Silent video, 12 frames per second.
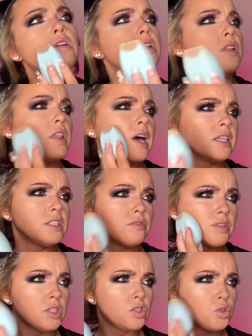That's
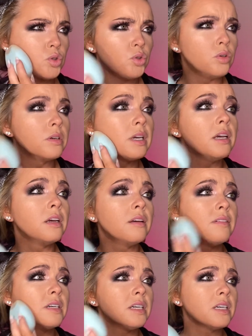fit to give
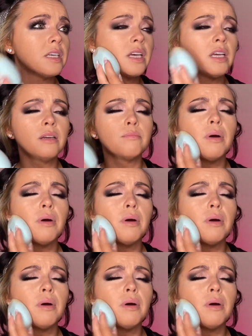a king.